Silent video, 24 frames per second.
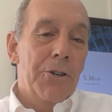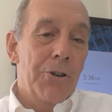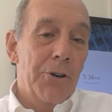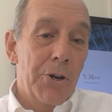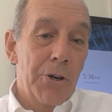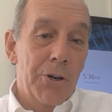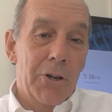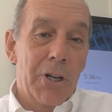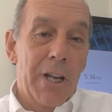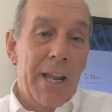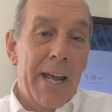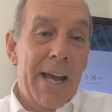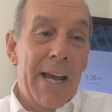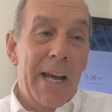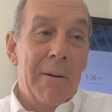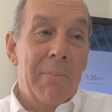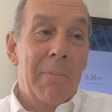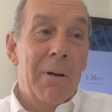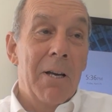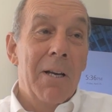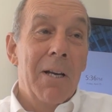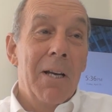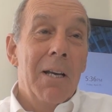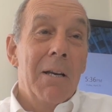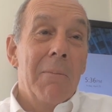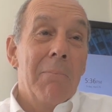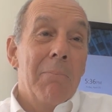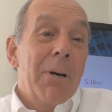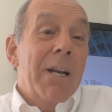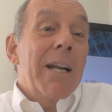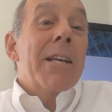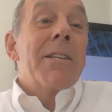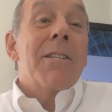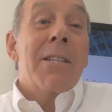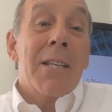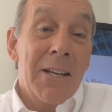or her lab,
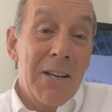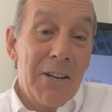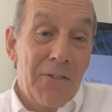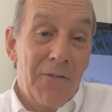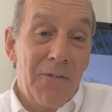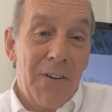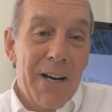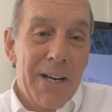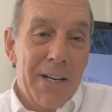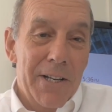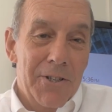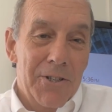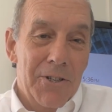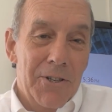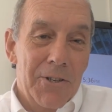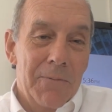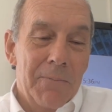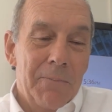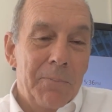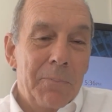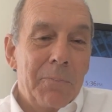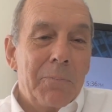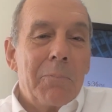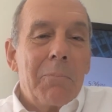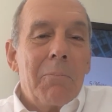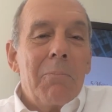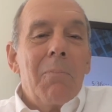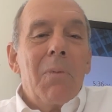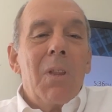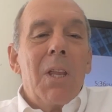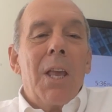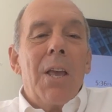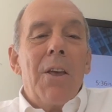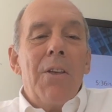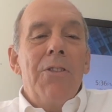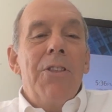but as an advisor.
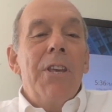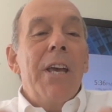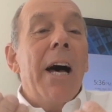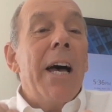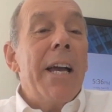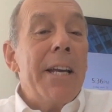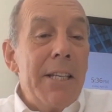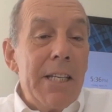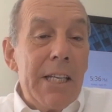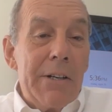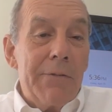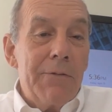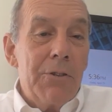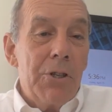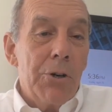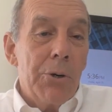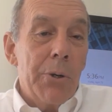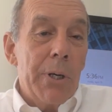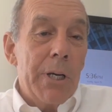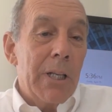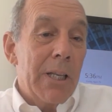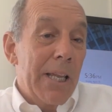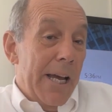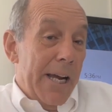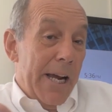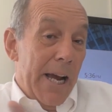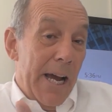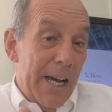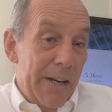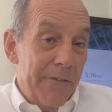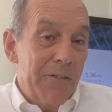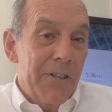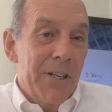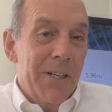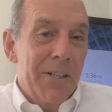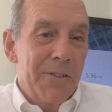The idea of doing, like
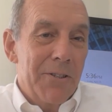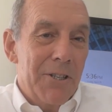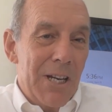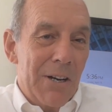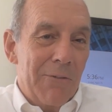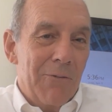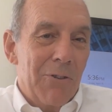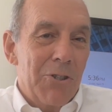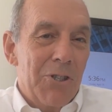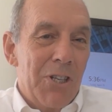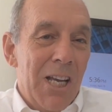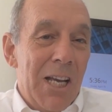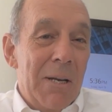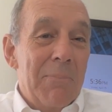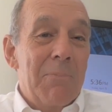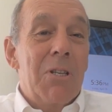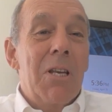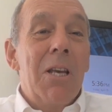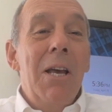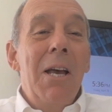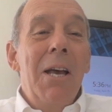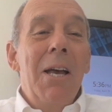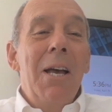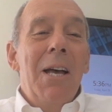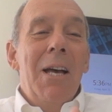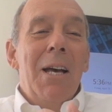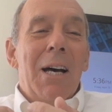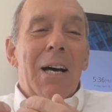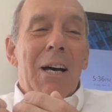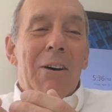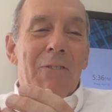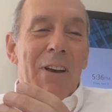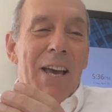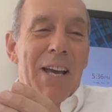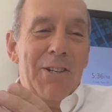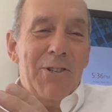I've done several times,
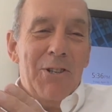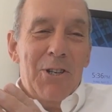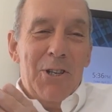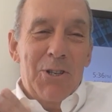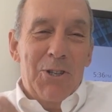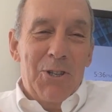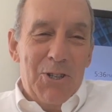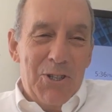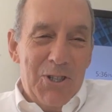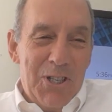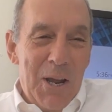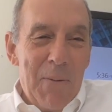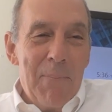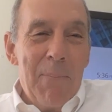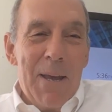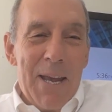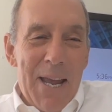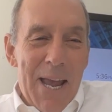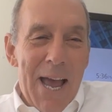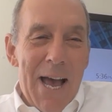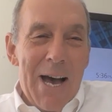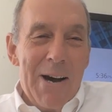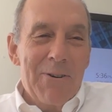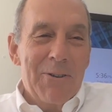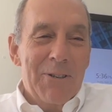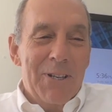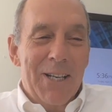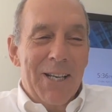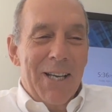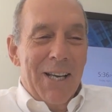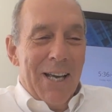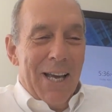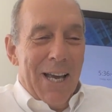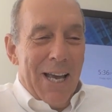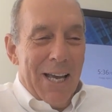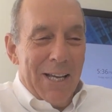of actually stepping out
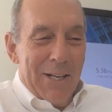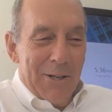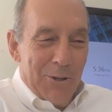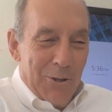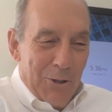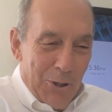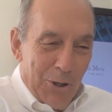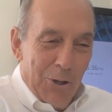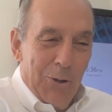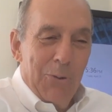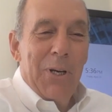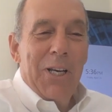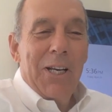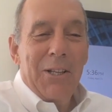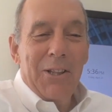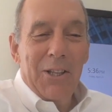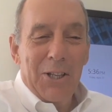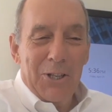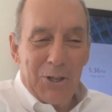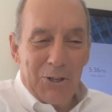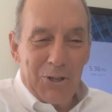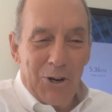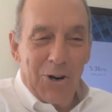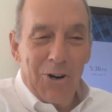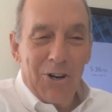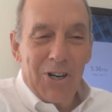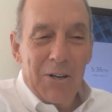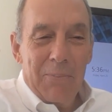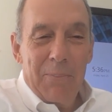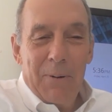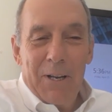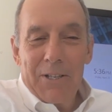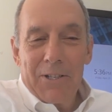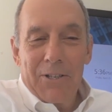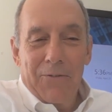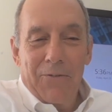and doing the
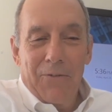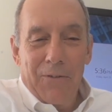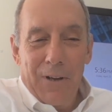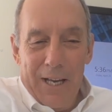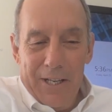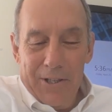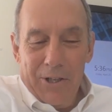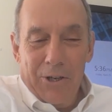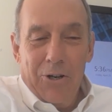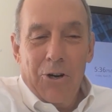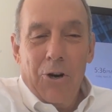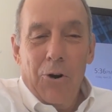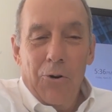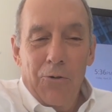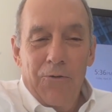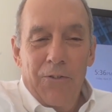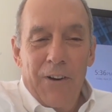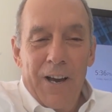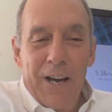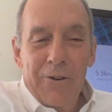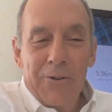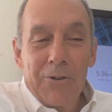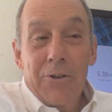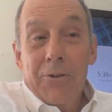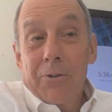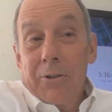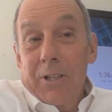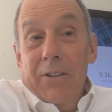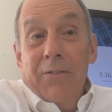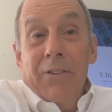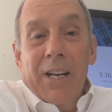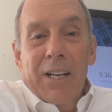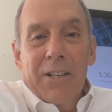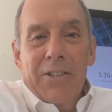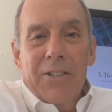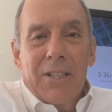startup as a co-founder or
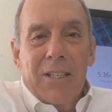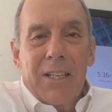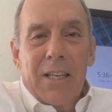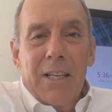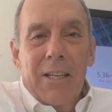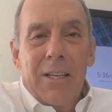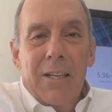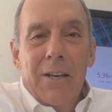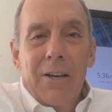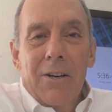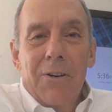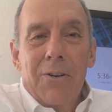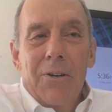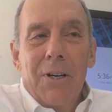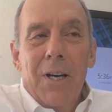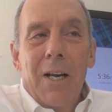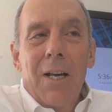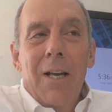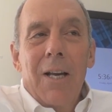even as CEO,